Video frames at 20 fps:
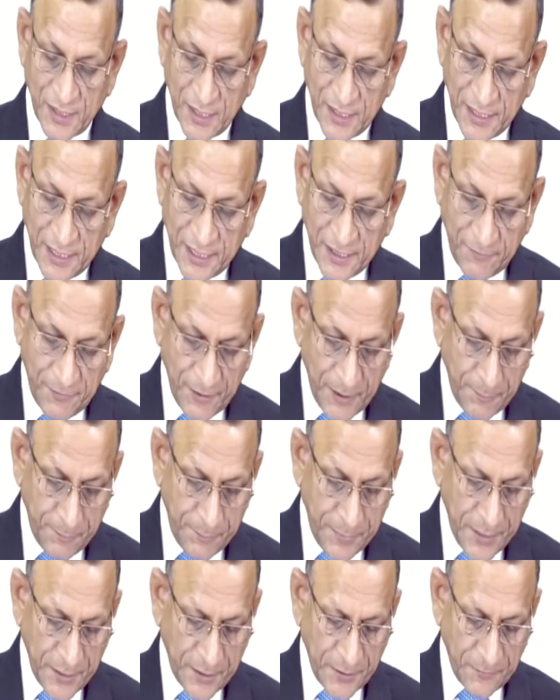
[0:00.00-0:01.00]

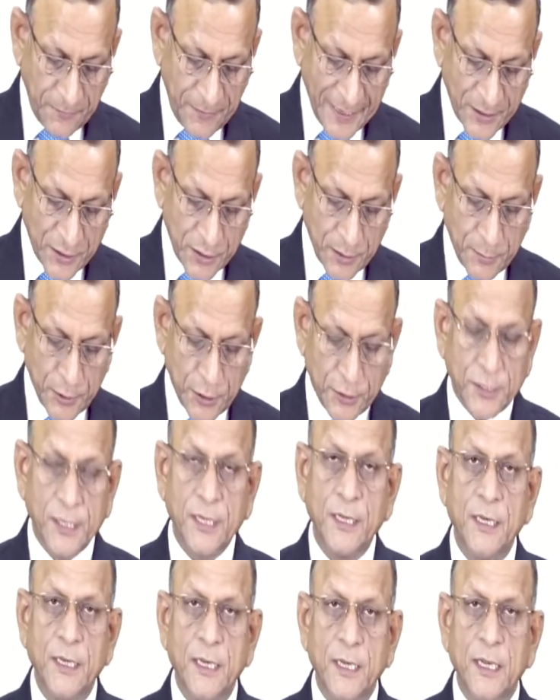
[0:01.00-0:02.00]
development
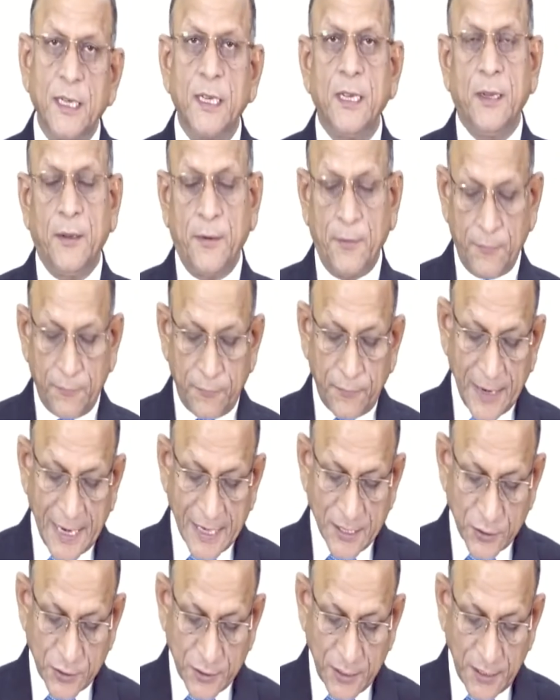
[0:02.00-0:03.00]
flexibility,
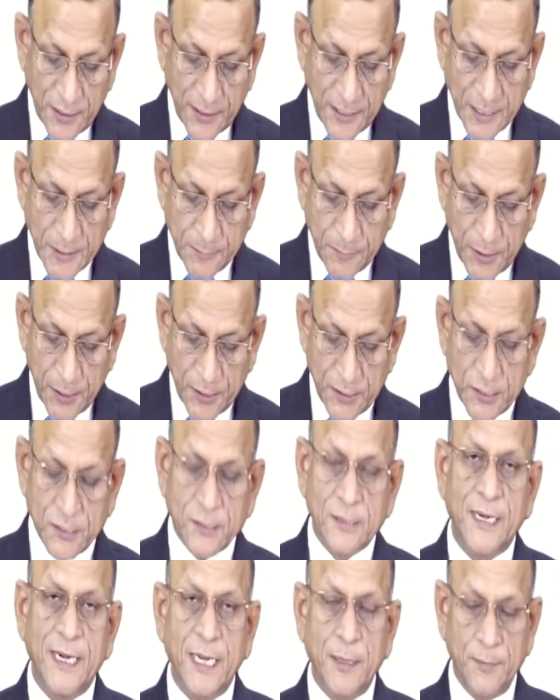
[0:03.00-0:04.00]
faster response
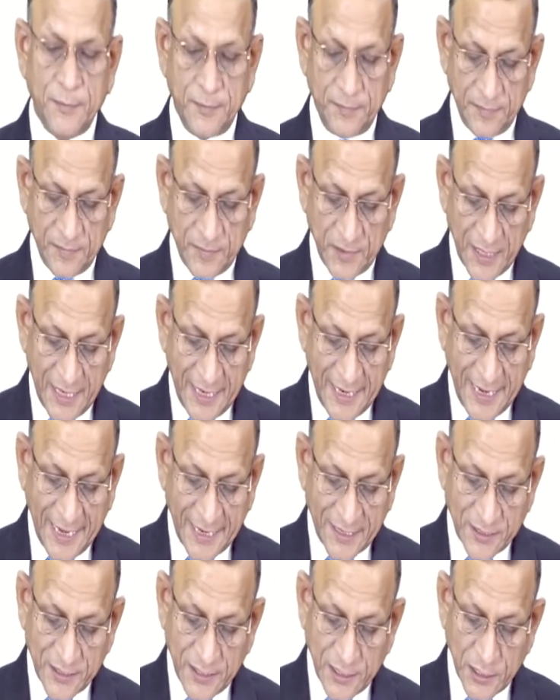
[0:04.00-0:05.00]
time and
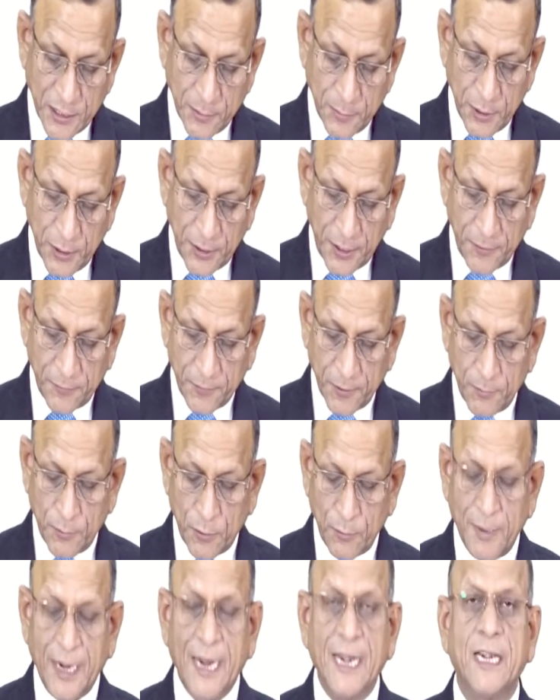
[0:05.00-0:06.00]
accessibility from
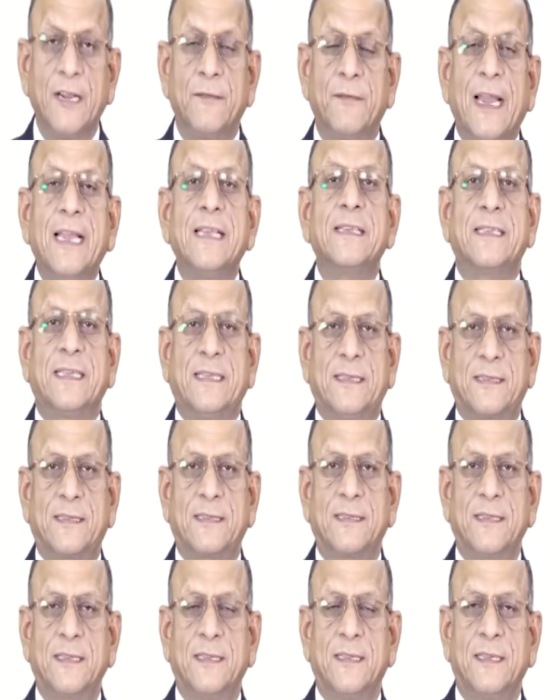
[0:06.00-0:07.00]
mobile devices
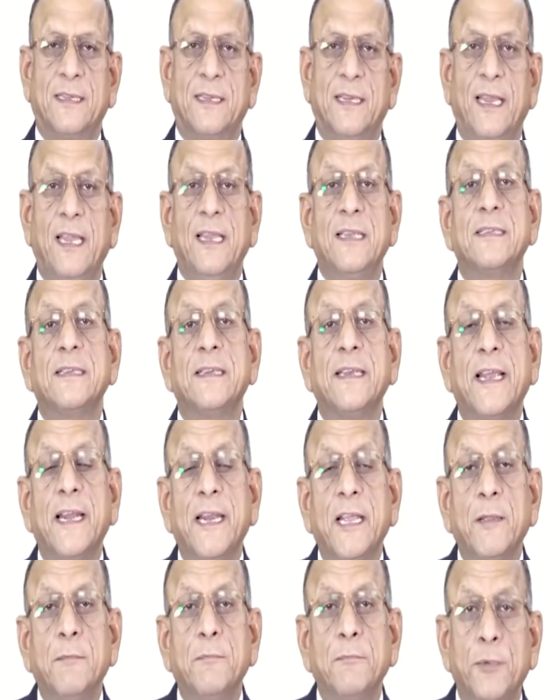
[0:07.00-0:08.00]
is
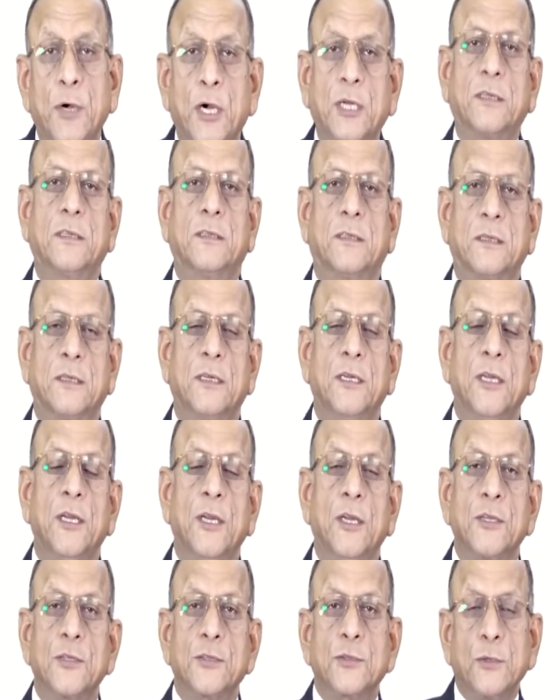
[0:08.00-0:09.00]
really important.
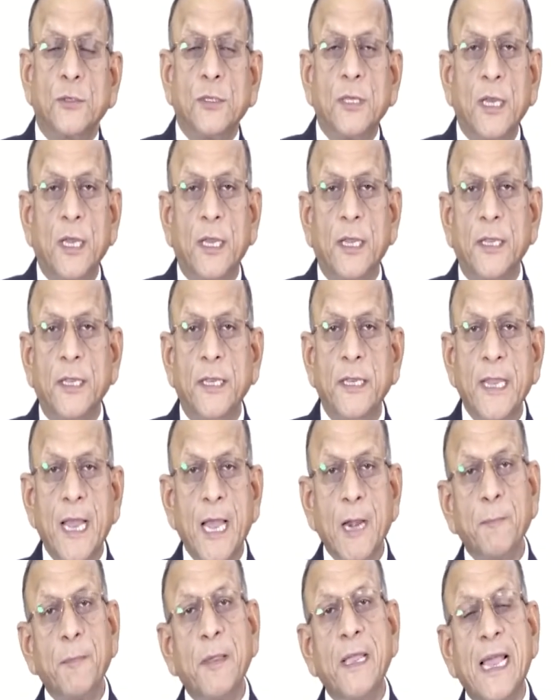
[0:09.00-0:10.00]
So, the
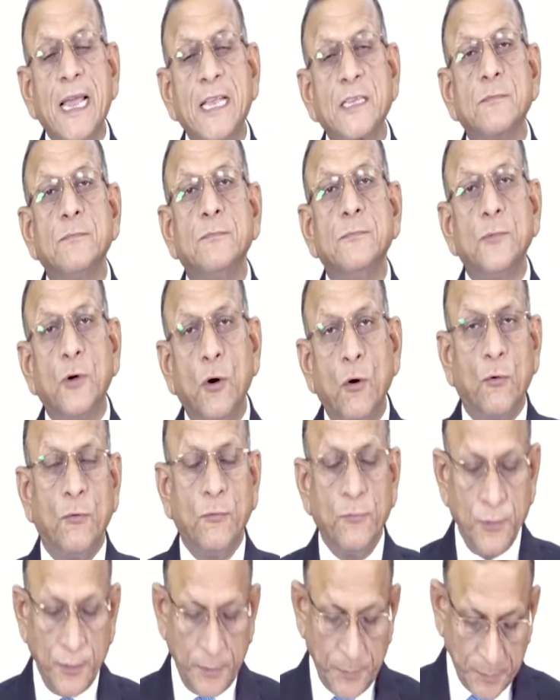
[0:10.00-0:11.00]
ERP has
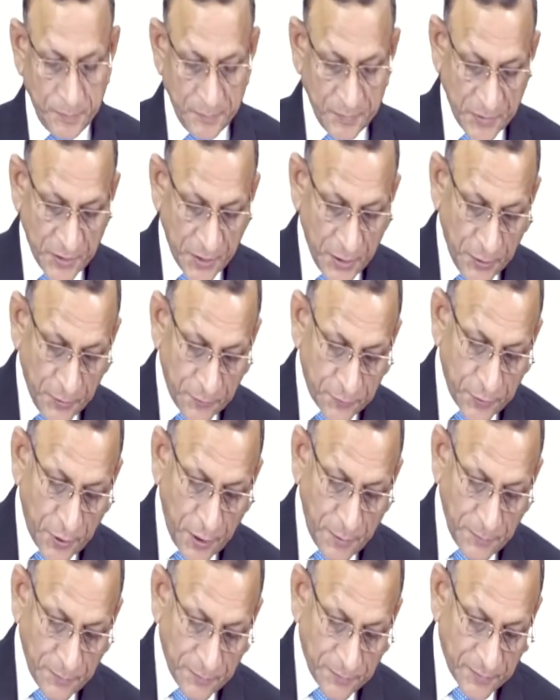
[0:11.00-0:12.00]
moved
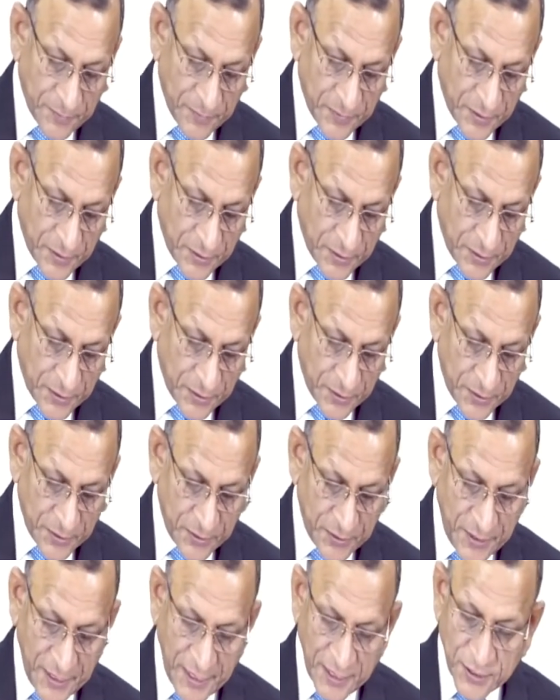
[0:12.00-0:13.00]
from
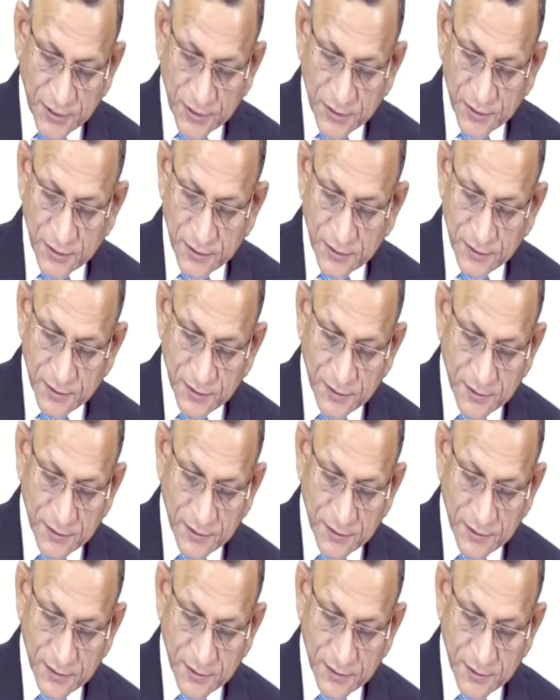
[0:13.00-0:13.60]
this